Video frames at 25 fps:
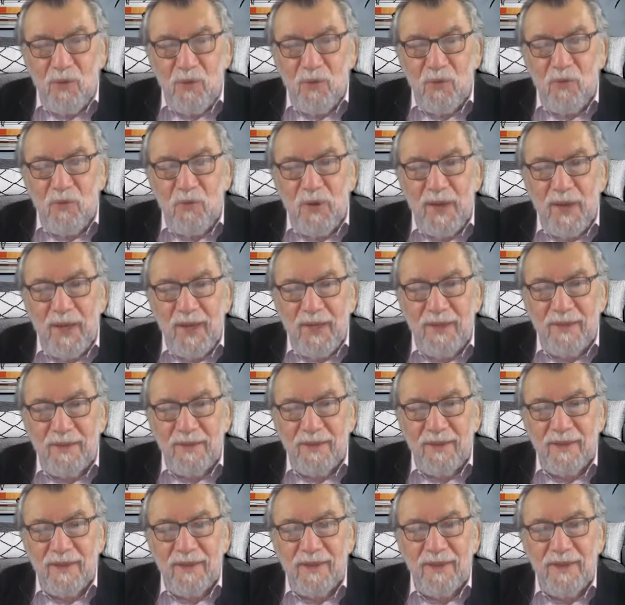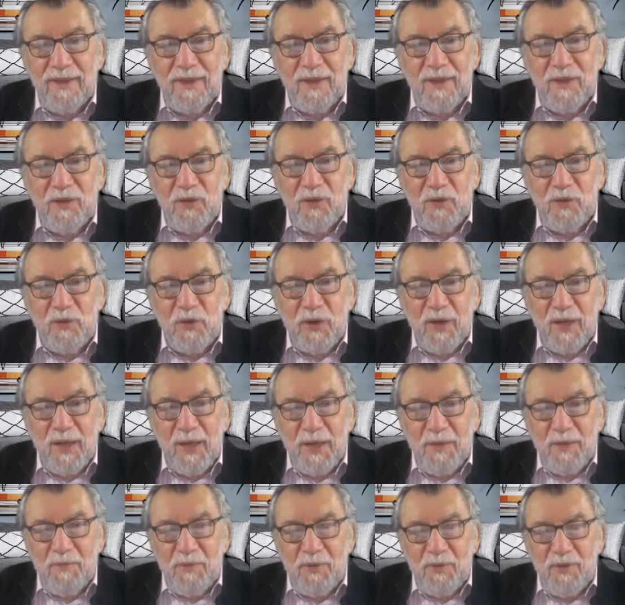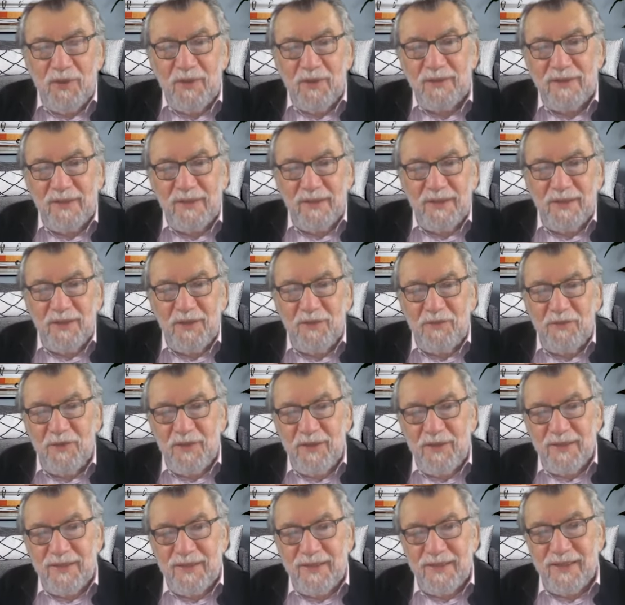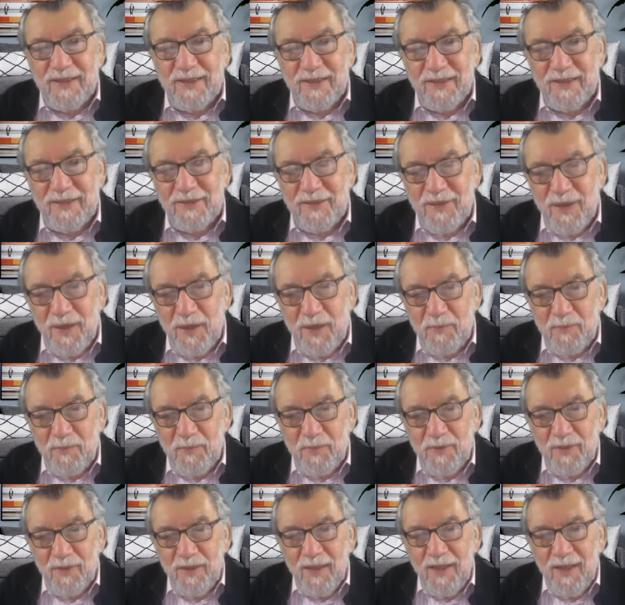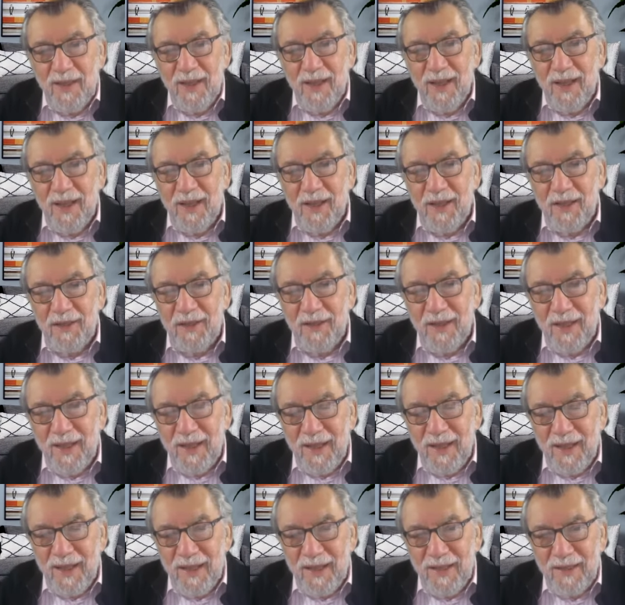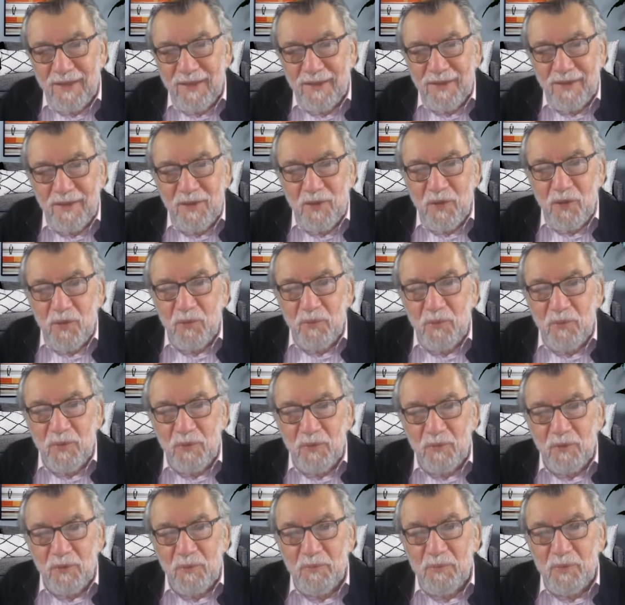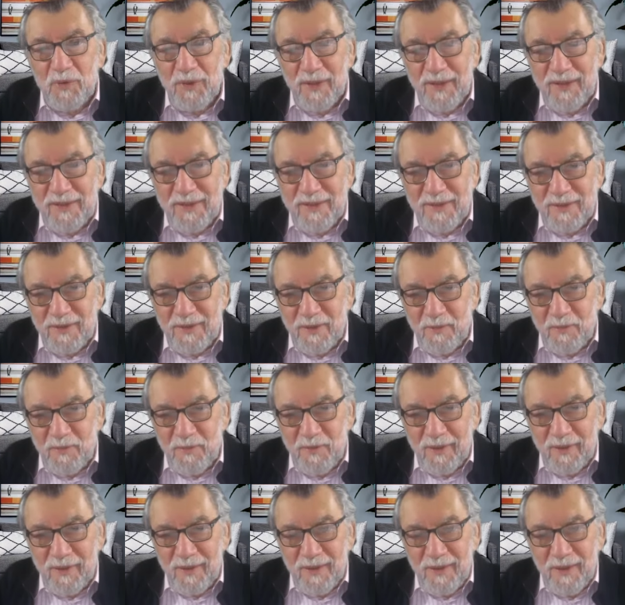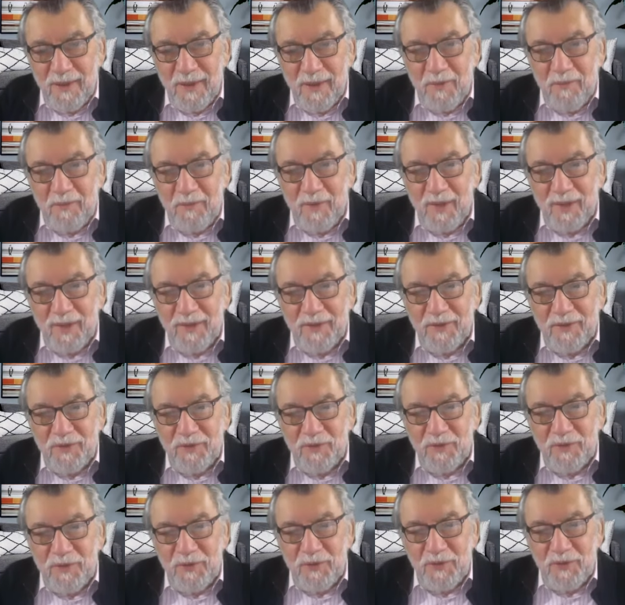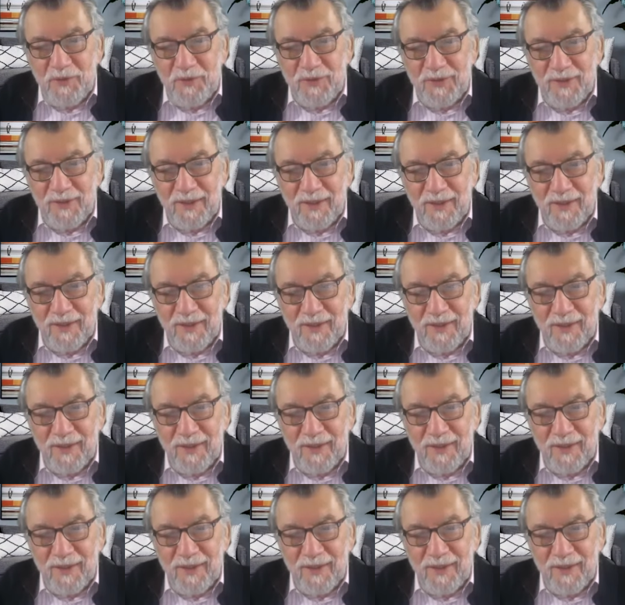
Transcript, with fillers: when you're able to give these things up, Allah will replace them by introducing